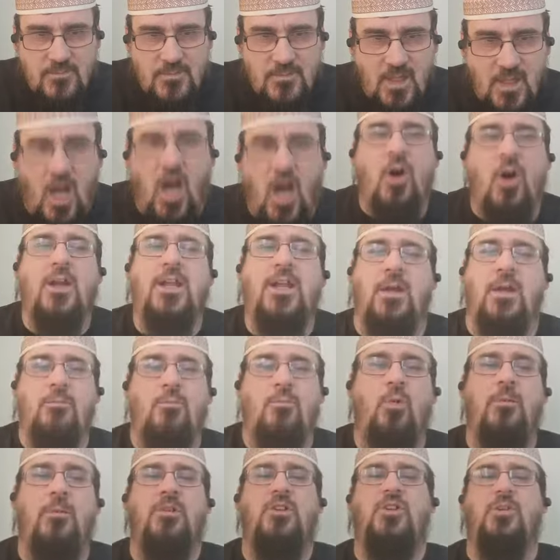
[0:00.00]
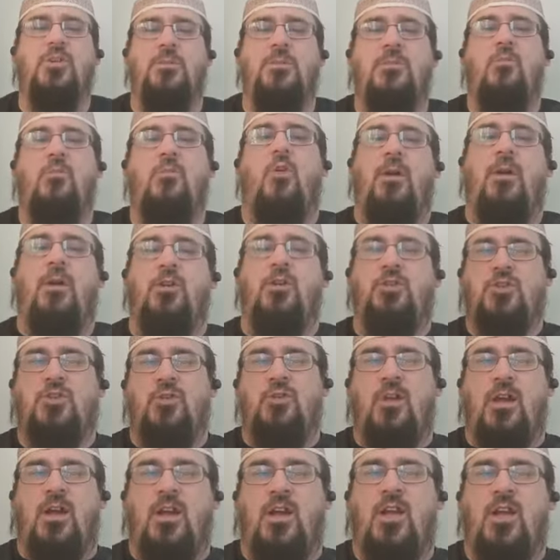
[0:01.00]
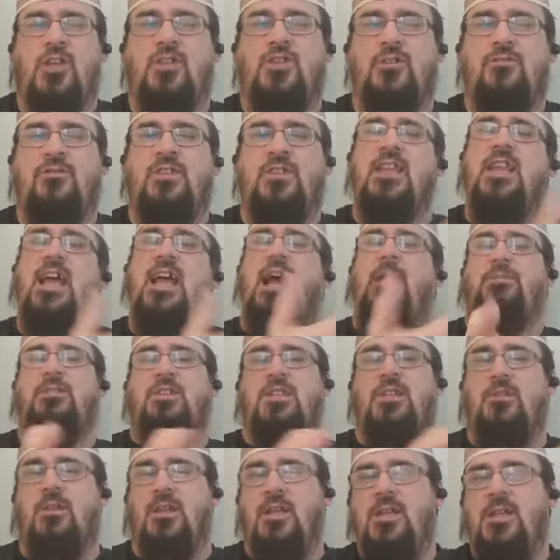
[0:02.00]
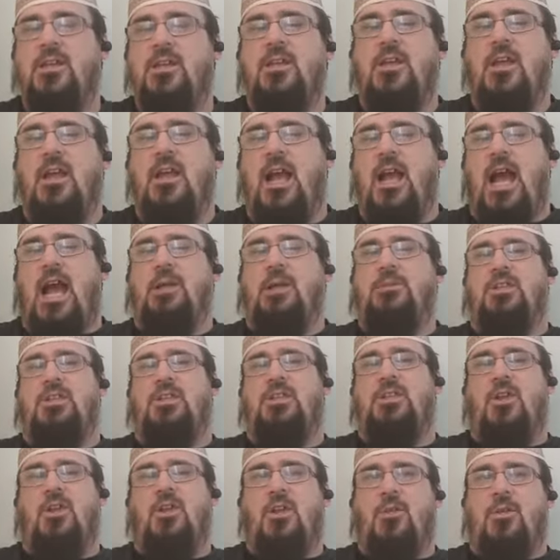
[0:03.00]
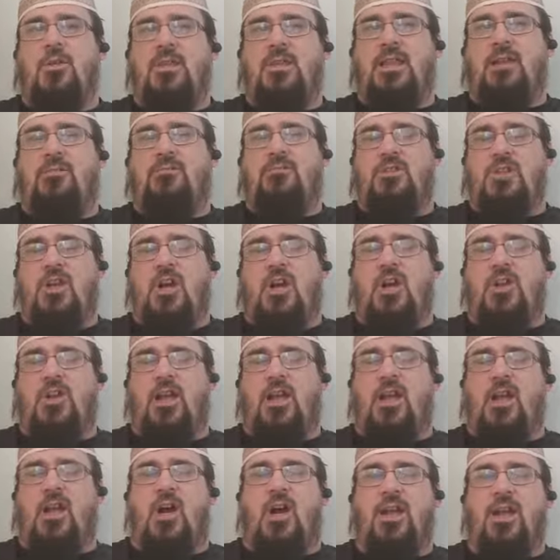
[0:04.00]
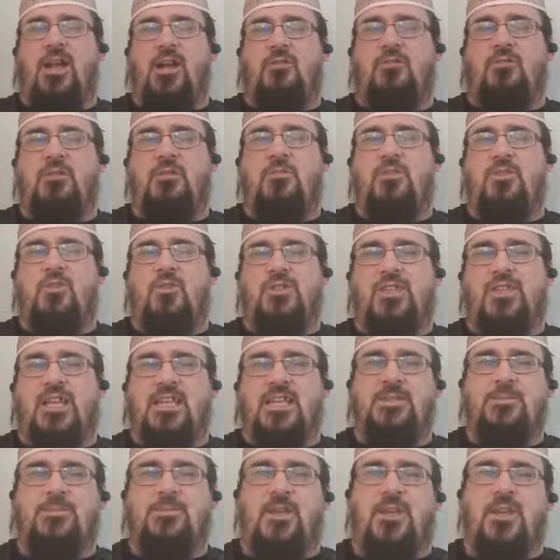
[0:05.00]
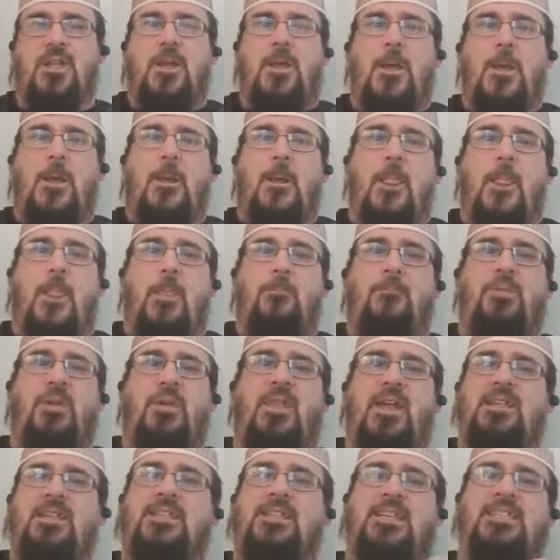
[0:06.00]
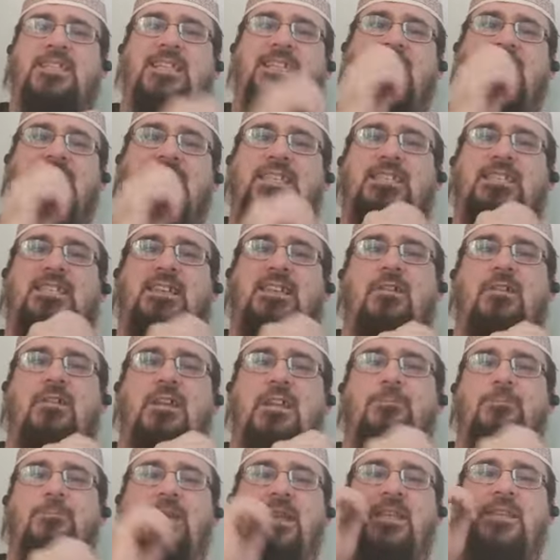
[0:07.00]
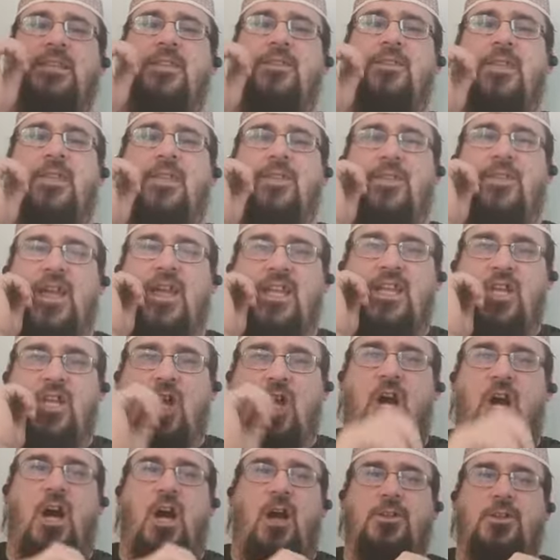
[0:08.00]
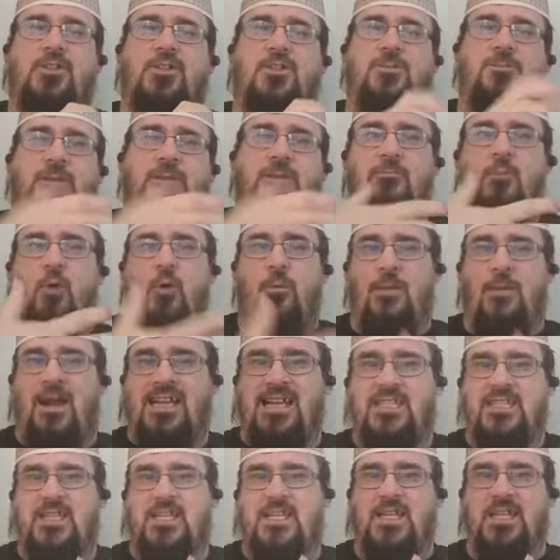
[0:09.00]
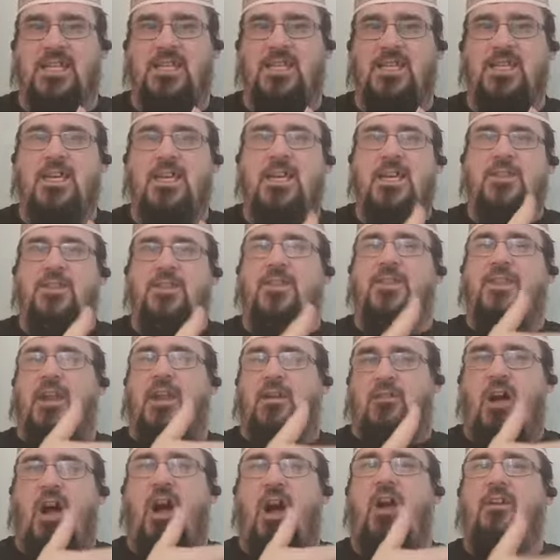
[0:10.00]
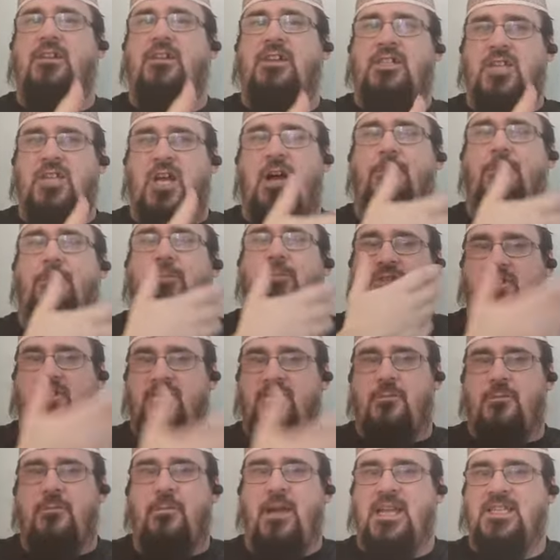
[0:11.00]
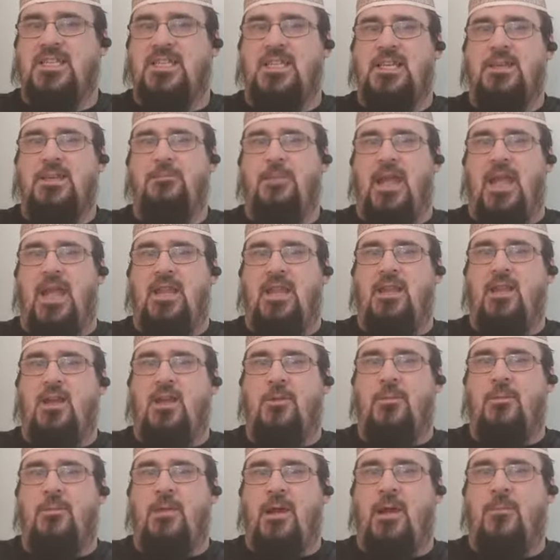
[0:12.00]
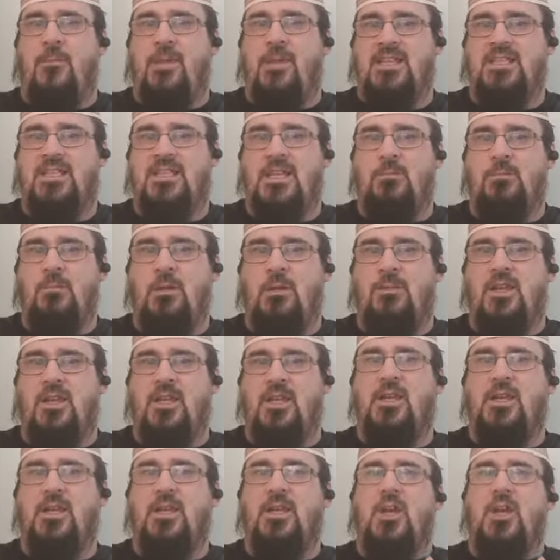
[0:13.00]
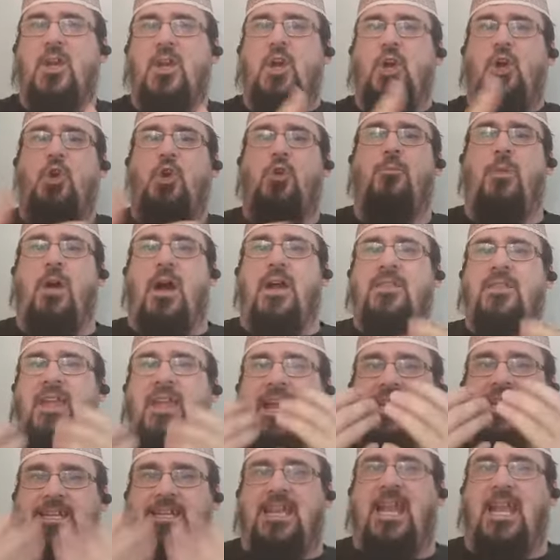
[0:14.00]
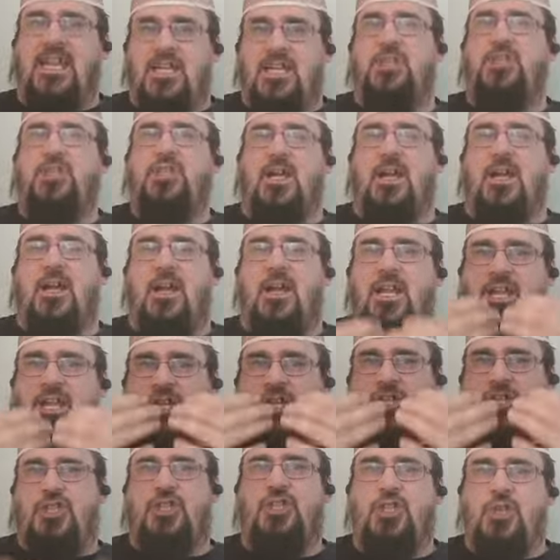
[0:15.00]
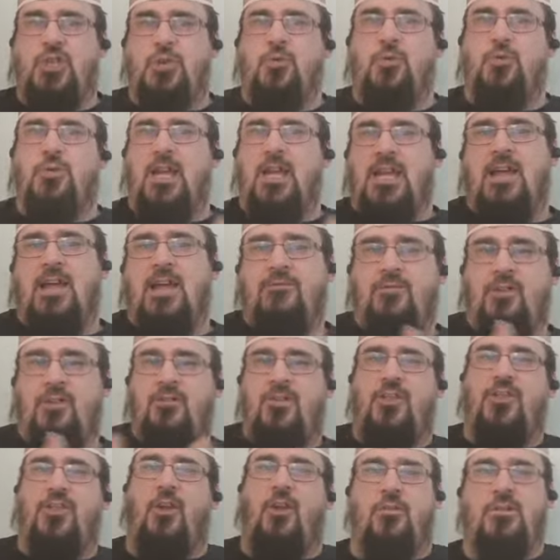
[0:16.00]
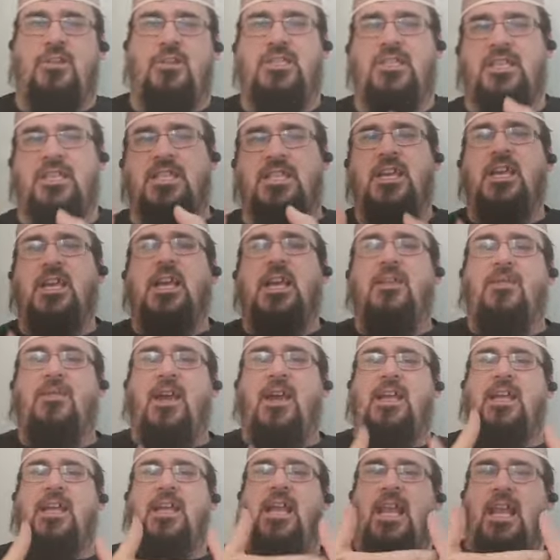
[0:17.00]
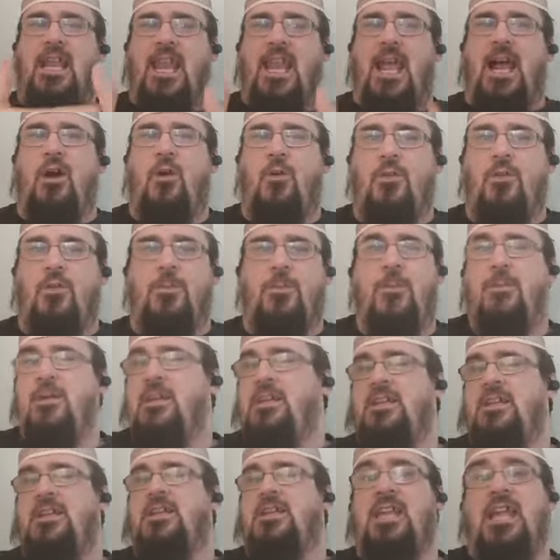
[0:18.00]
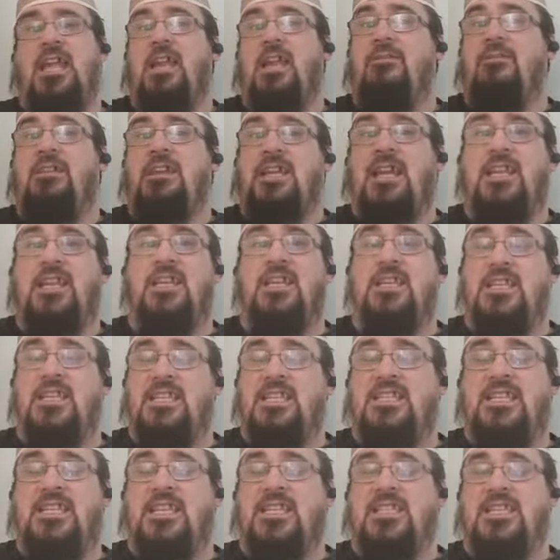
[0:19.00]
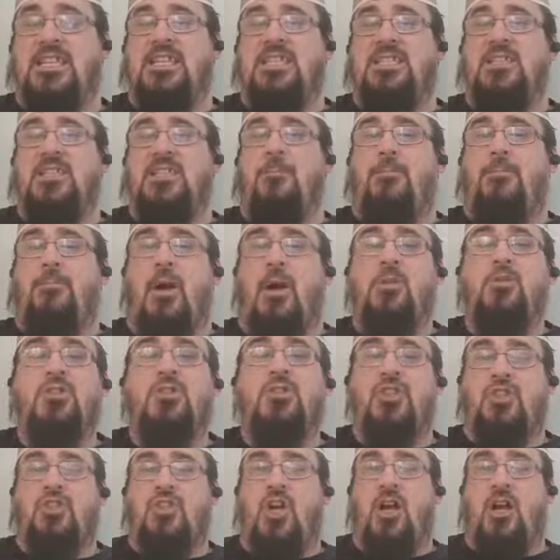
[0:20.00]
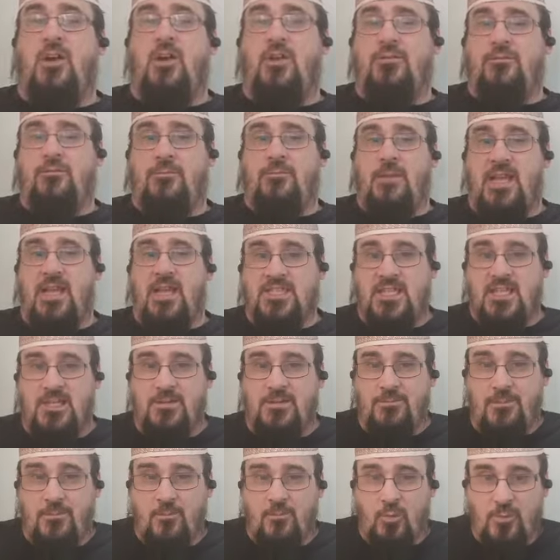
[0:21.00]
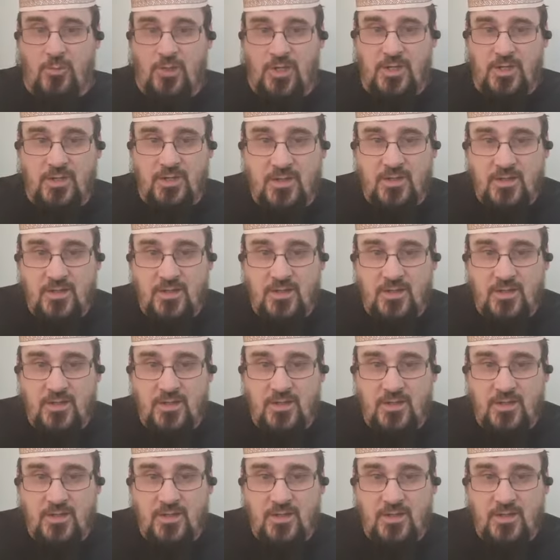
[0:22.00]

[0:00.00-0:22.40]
Oh, okay. Women should be more emotional. I, should have said absolutely, absolutely. No, no. In that regard, I, I agree with your sentiment, but that doesn't necessarily mean that they can't be more masculine. That there are examples of masculine men, uh, uh masculine women, who by their nature exude a level of authority that can allow them. I mean, Hillary Clinton is is, is the poster child of a masculine woman.